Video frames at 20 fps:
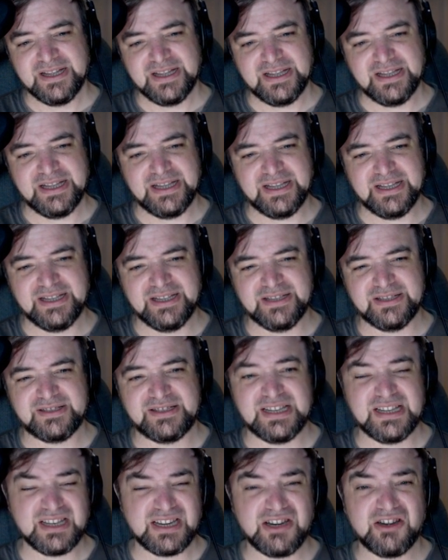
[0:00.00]
is,
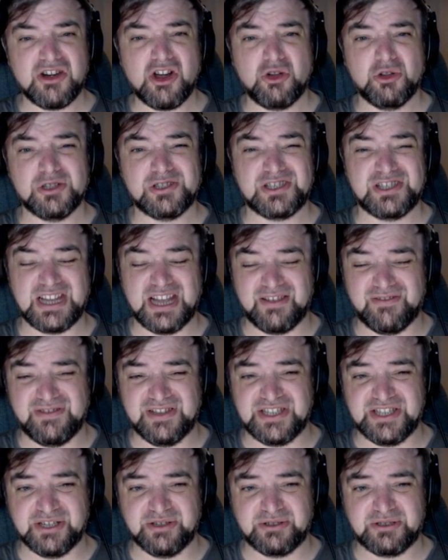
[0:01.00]
they're an old set of
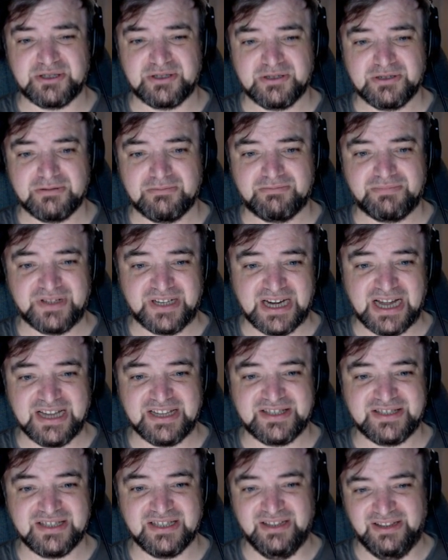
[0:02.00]
videos, but I
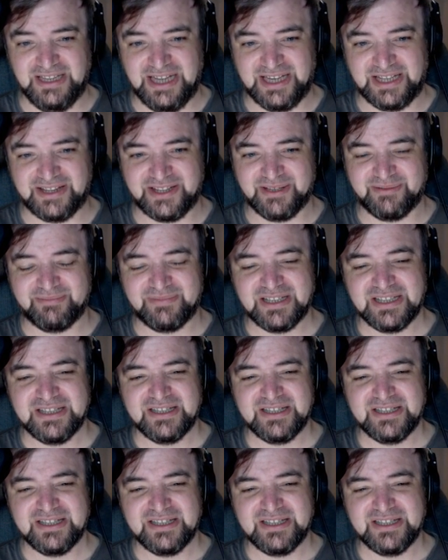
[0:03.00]
still like them,